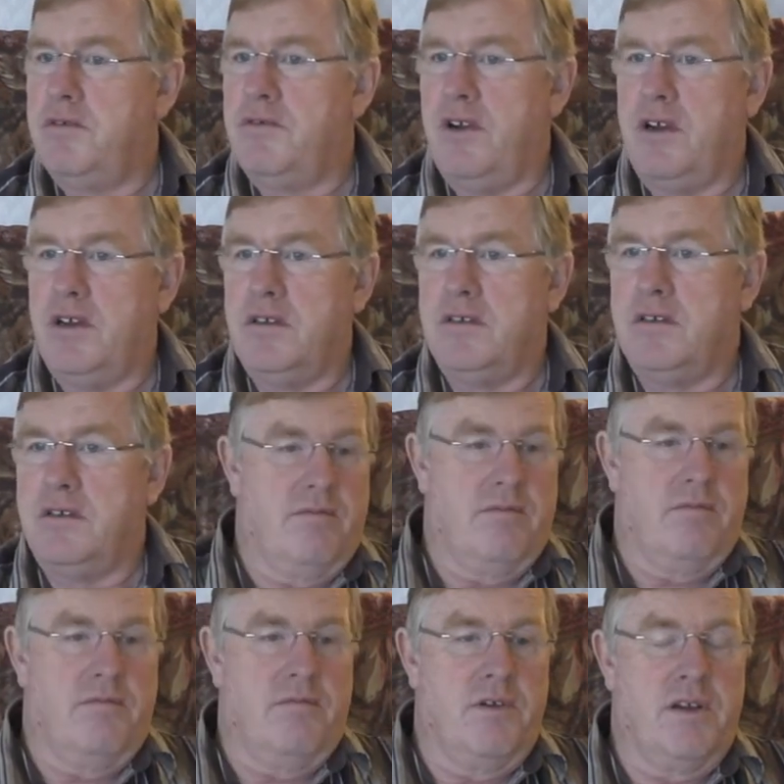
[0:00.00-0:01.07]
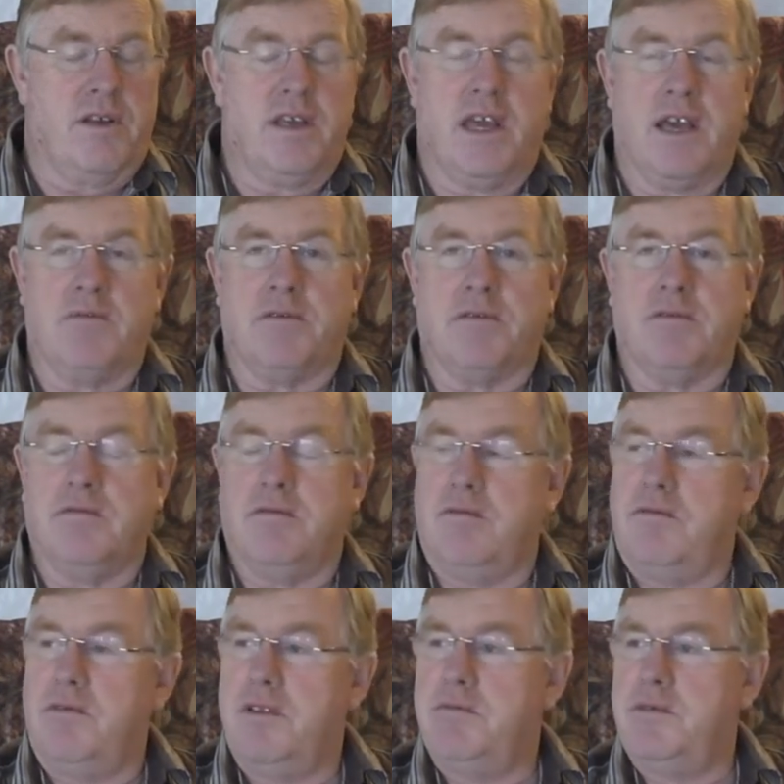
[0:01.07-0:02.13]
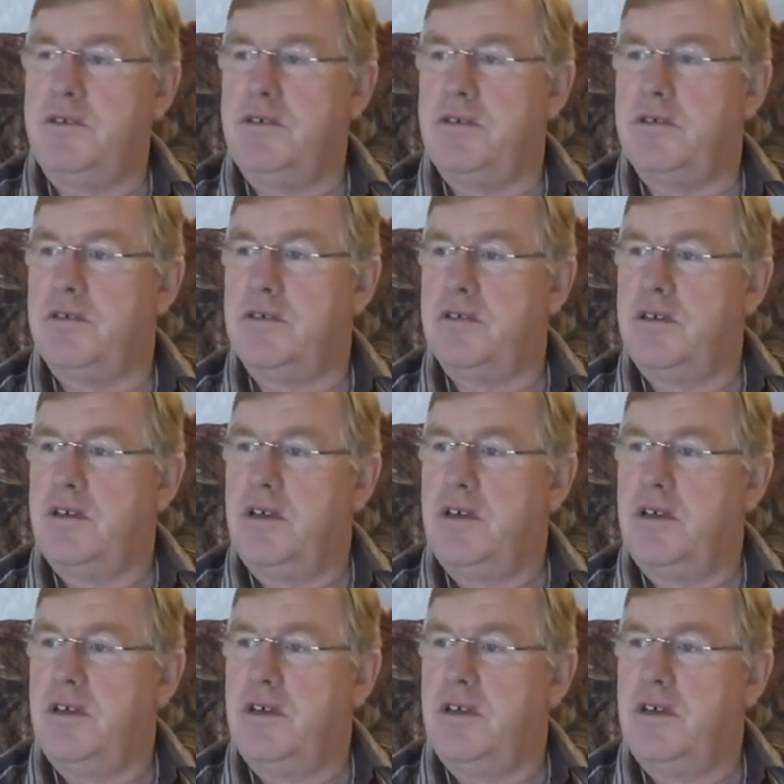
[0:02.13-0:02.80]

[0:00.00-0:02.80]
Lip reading: provide working capital for the business.